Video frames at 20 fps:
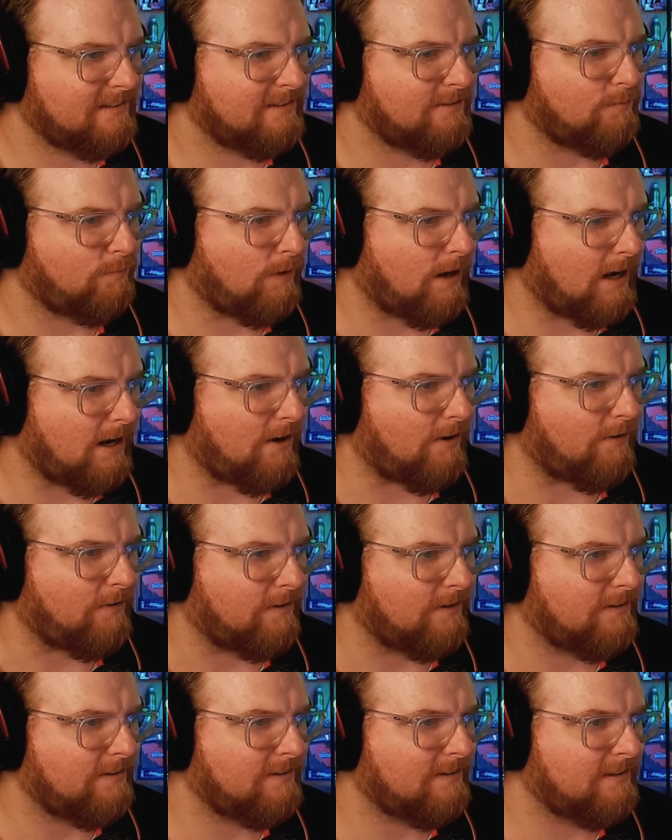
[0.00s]
Wow.
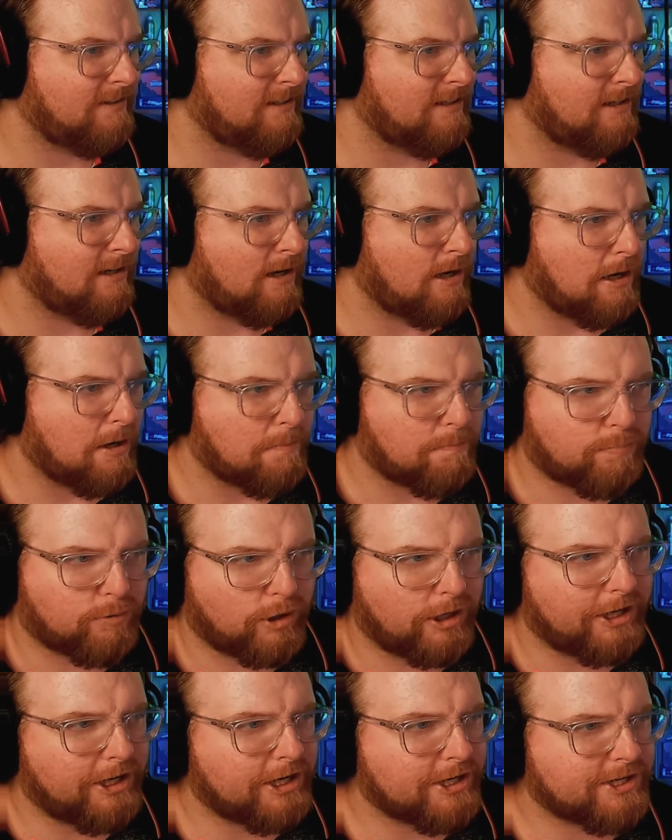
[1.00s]

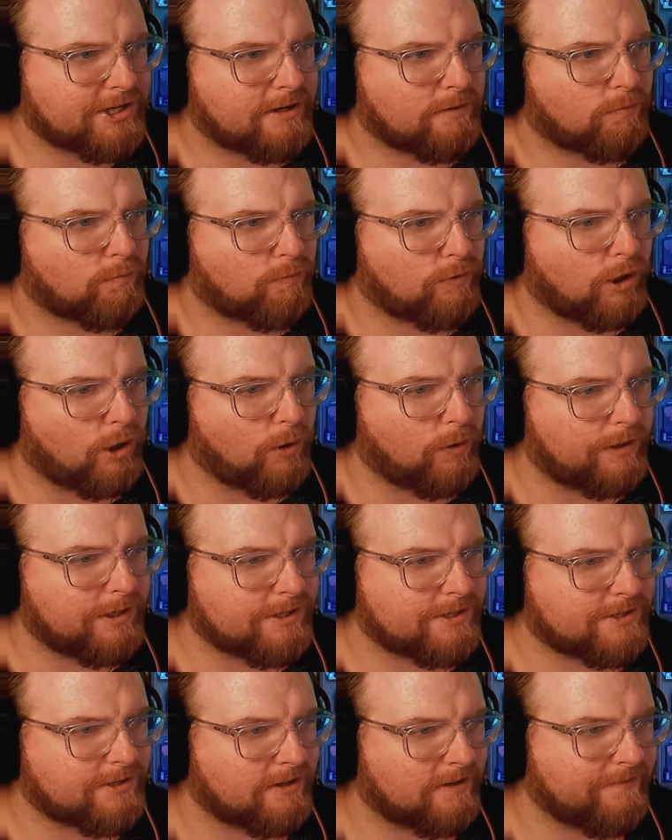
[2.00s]
British Road
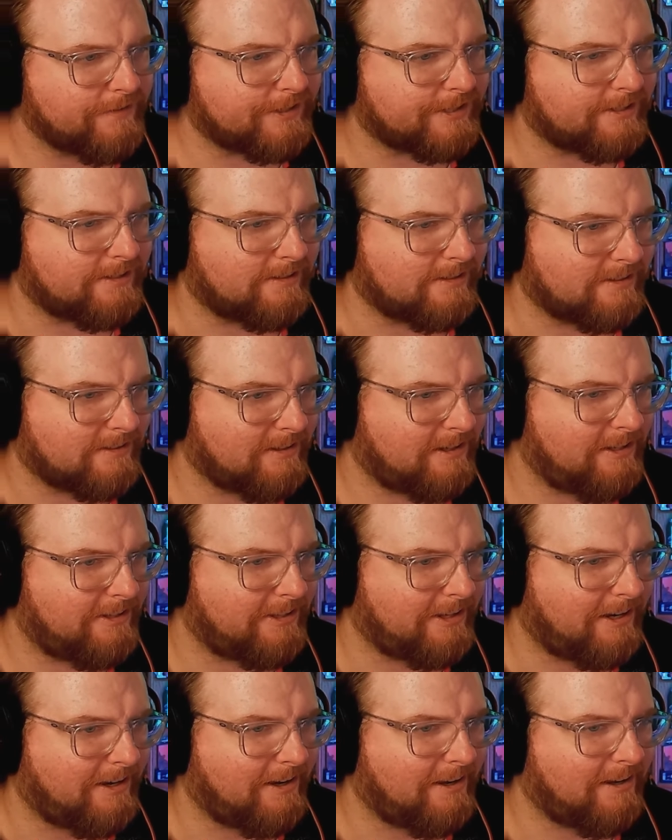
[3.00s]
Services. Look at that.